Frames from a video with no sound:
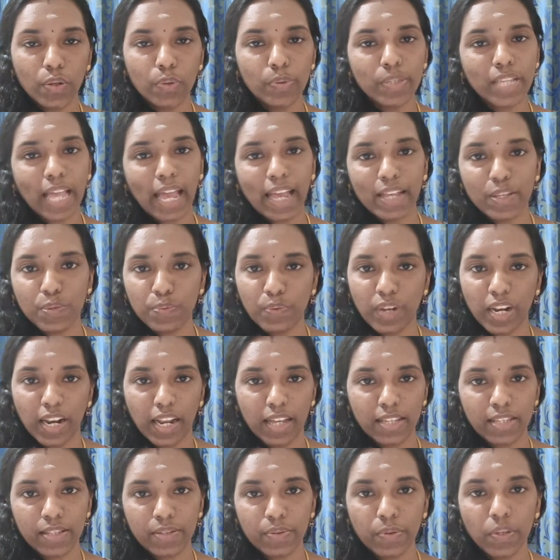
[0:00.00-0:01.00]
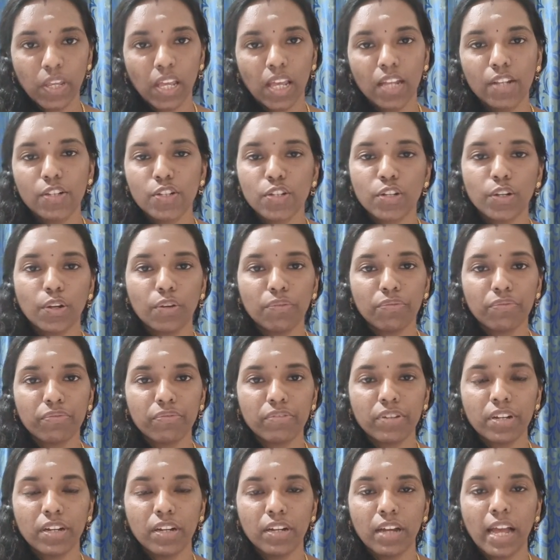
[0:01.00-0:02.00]
use as well as. Okay, instead of
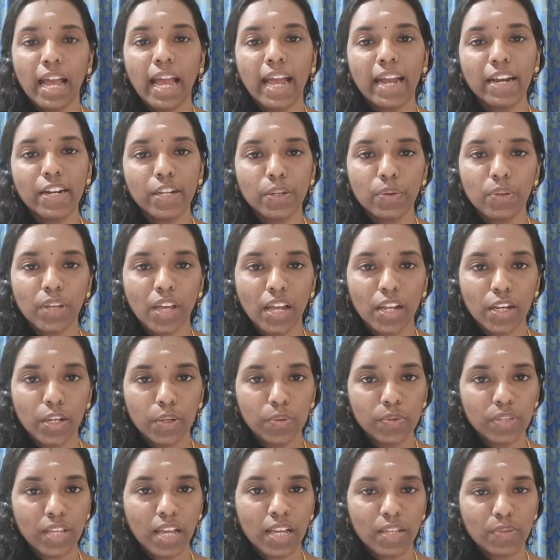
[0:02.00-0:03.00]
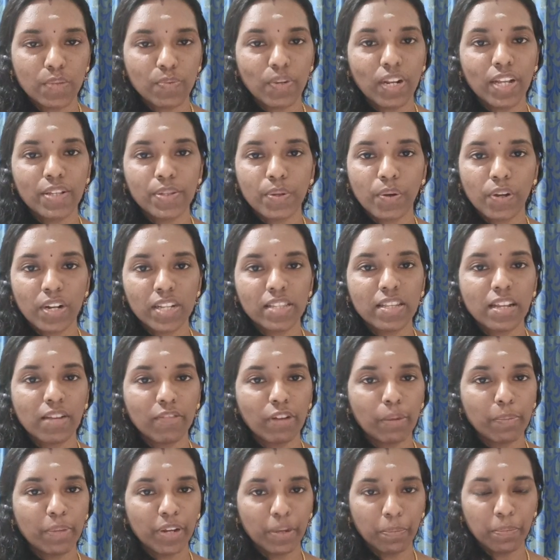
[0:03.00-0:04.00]
and you can use as well as, or else
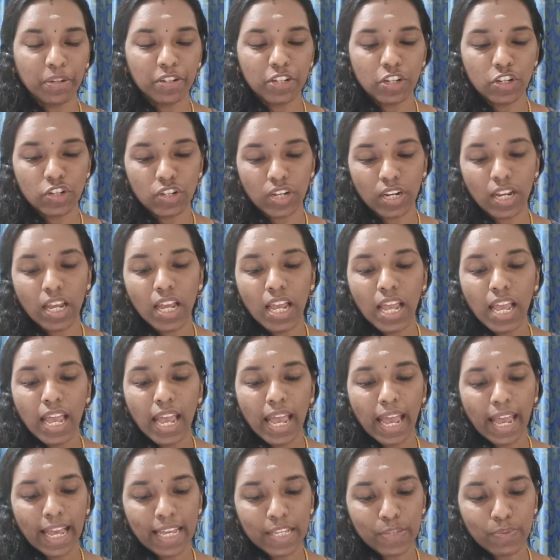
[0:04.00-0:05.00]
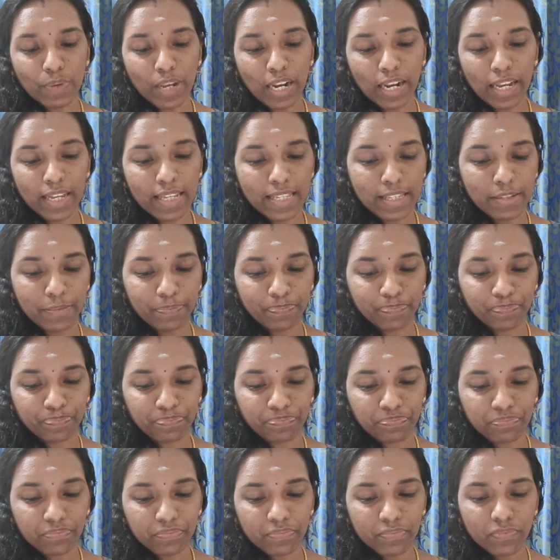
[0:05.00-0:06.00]
there will be repetition. As well as
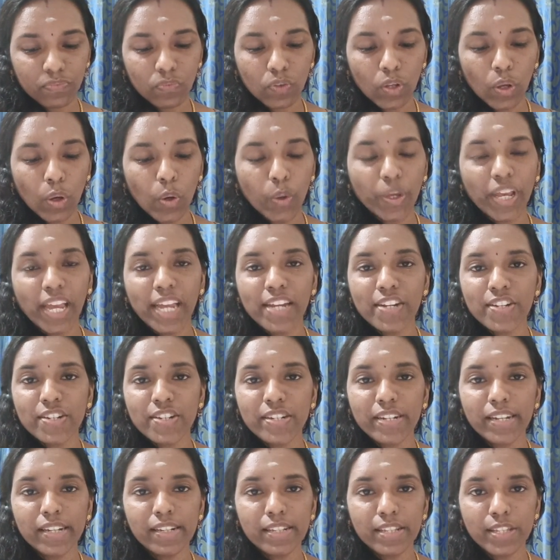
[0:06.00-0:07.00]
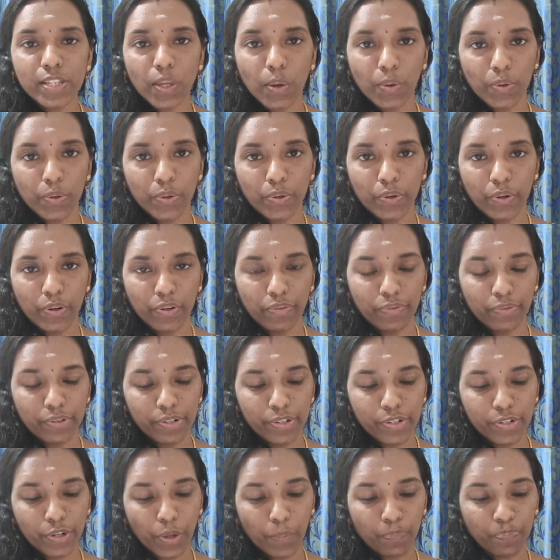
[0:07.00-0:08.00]
occasional sore throat,
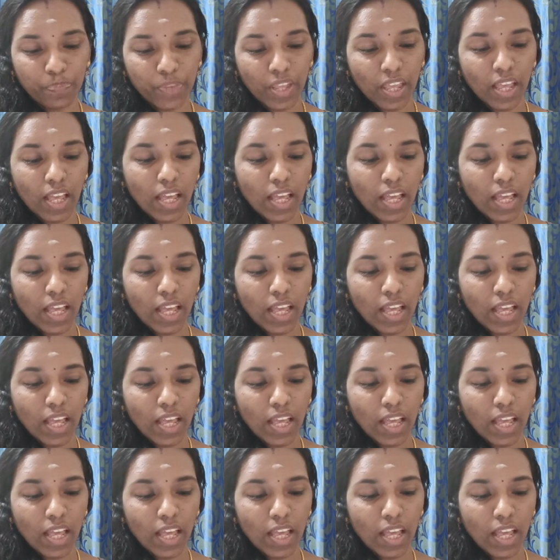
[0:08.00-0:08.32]
full stop.